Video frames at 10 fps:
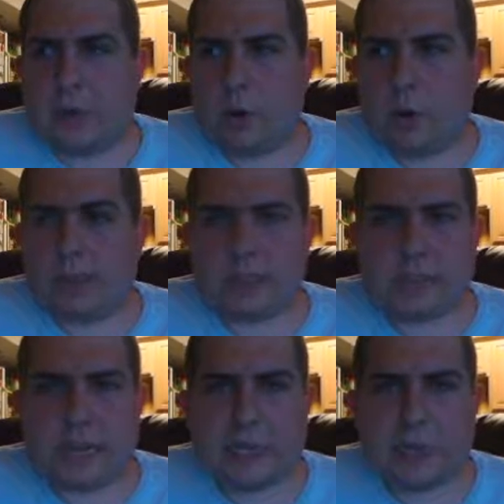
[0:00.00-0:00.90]
normal
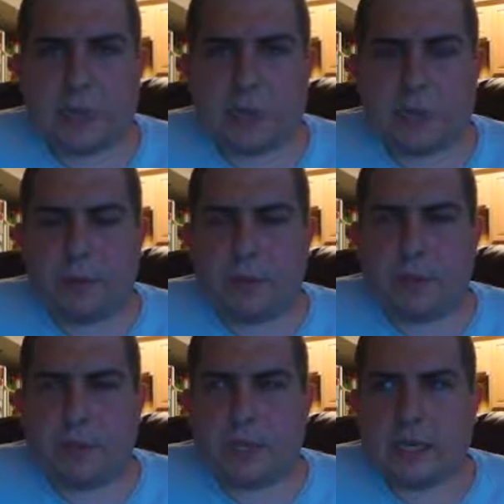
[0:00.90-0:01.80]
size Groot.
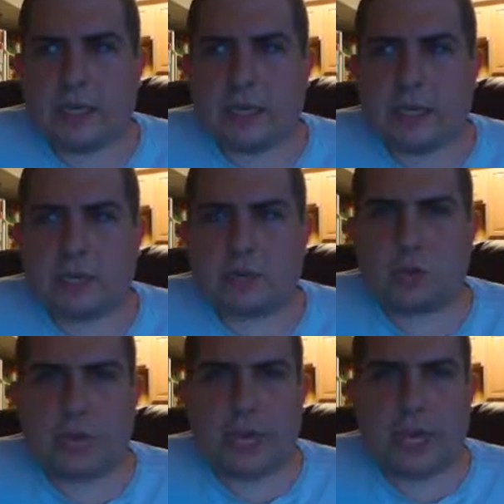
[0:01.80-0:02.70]
He's like a
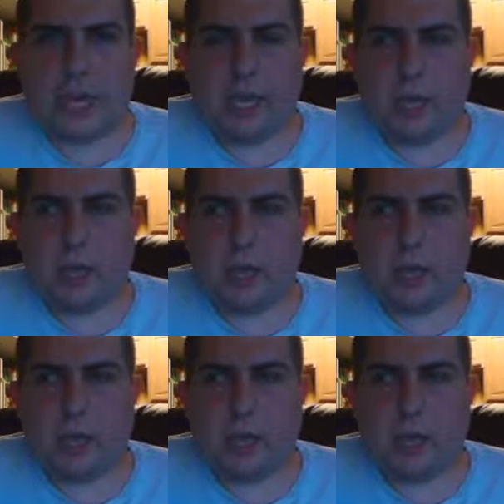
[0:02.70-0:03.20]
tree.